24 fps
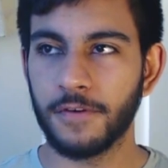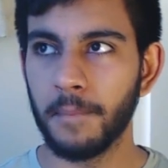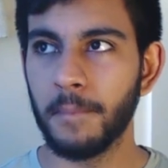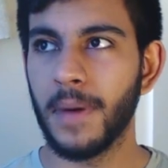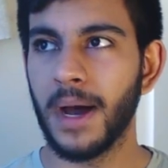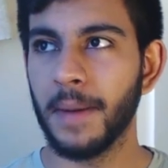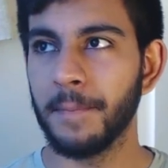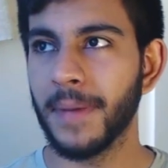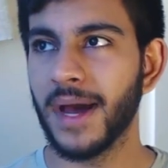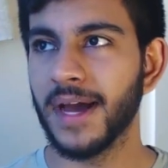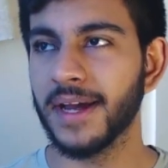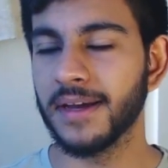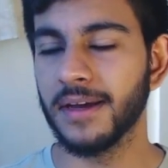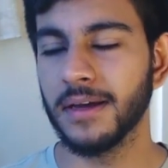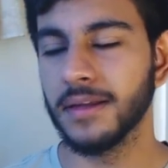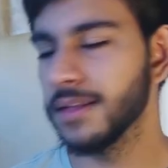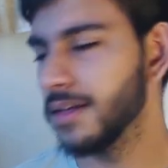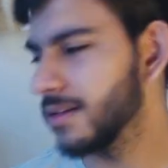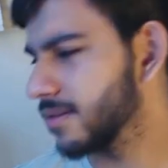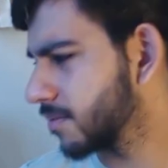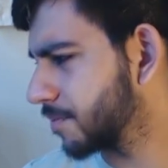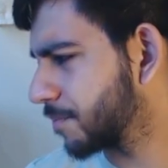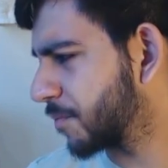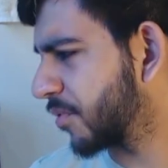from my manga,
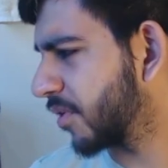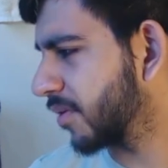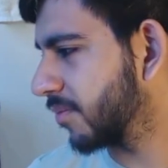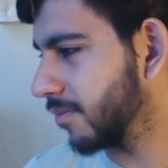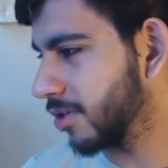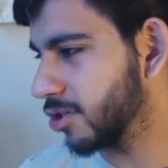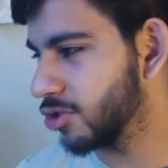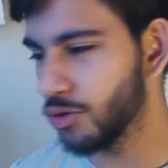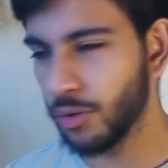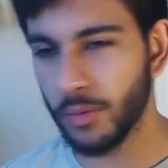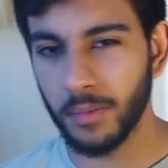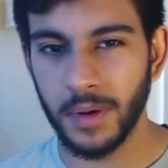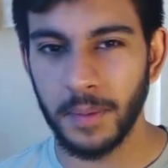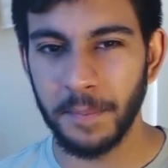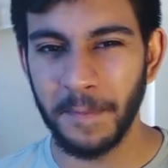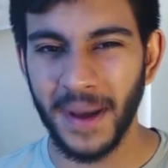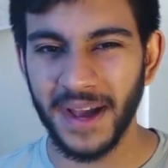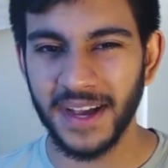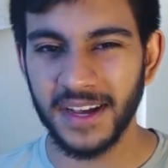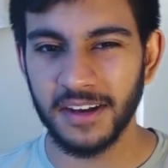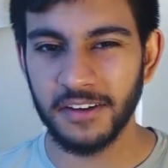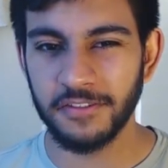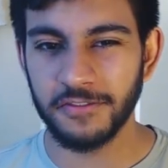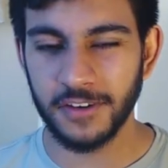that's pretty much all my
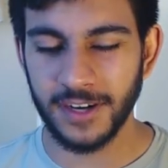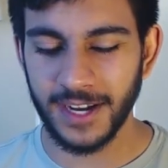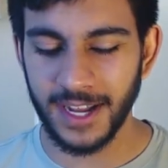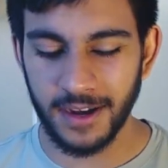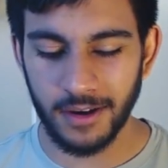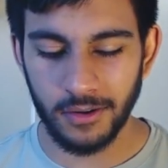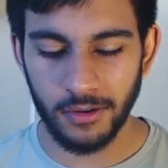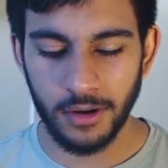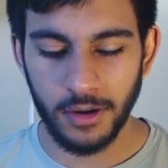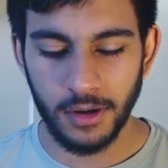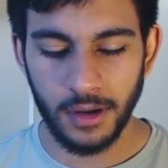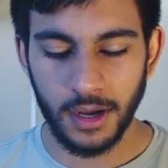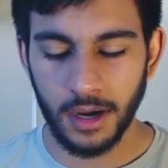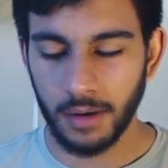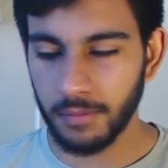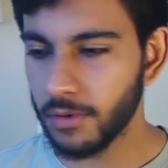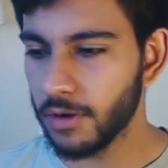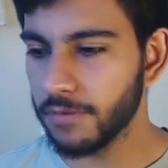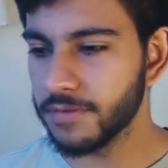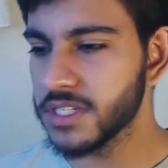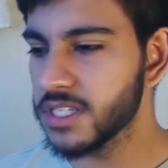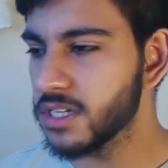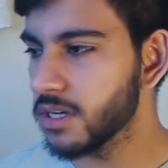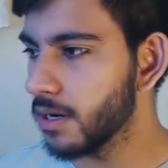manga for now.
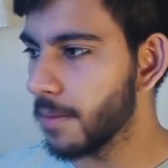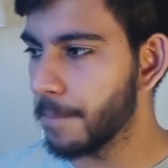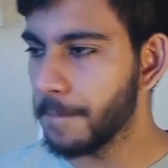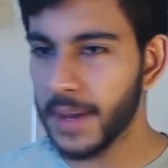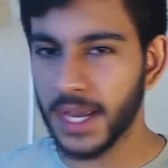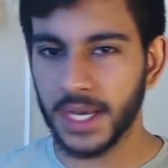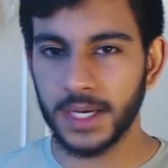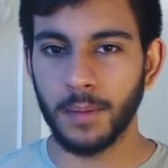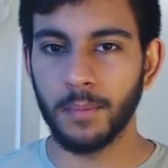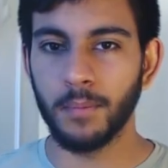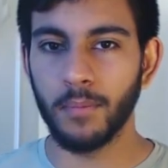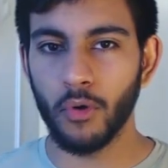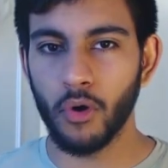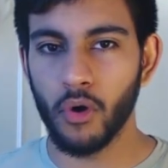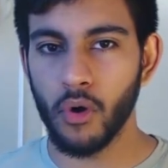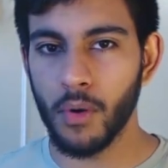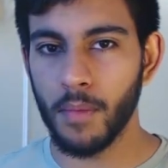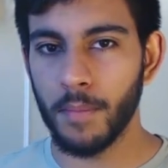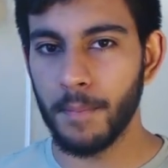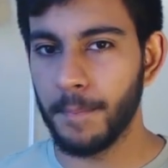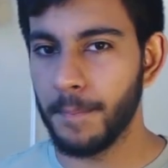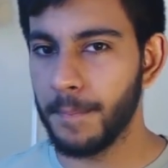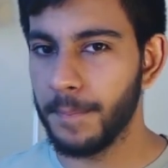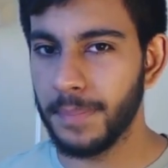I'm obviously going to pick up
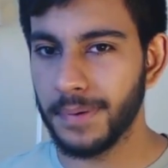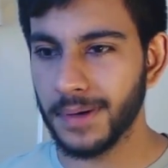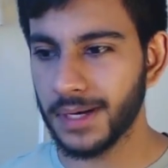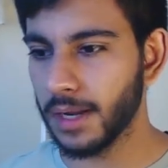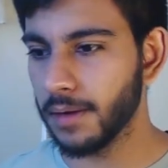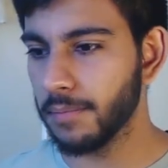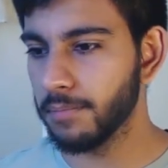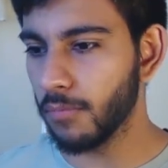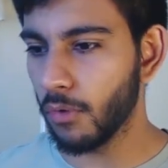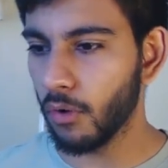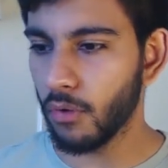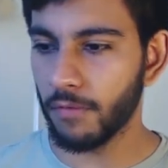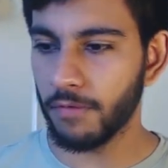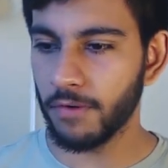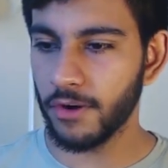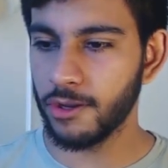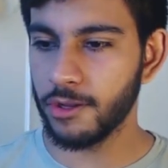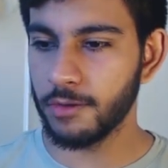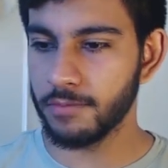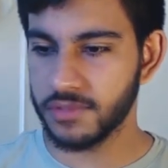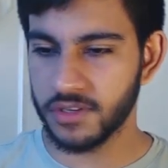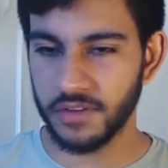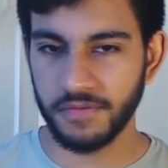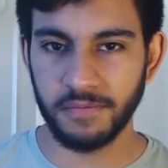more like more
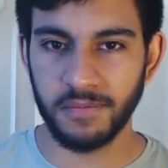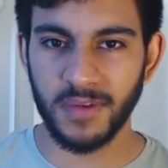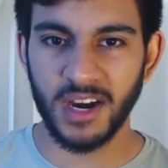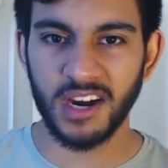volumes